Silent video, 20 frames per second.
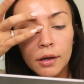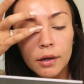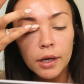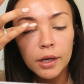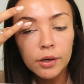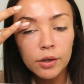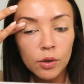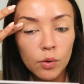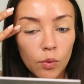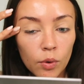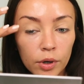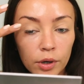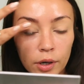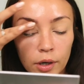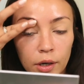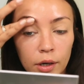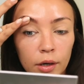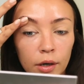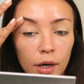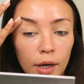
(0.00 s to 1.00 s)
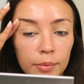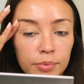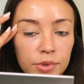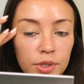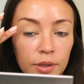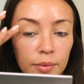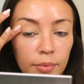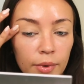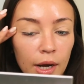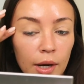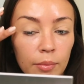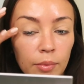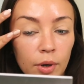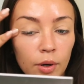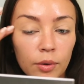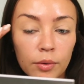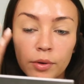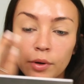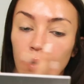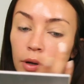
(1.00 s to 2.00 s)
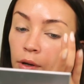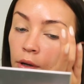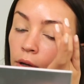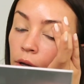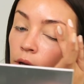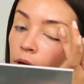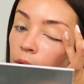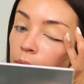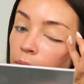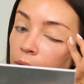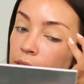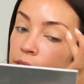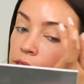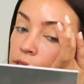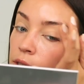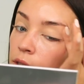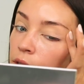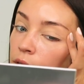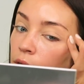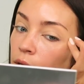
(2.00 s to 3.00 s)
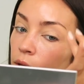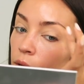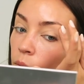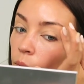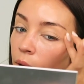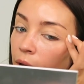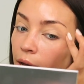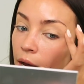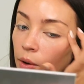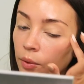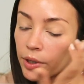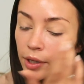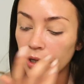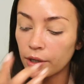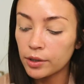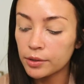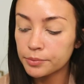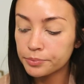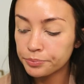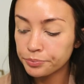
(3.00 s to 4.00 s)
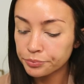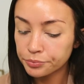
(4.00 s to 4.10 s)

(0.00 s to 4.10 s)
inner corner up to the brow bone and basically way out here.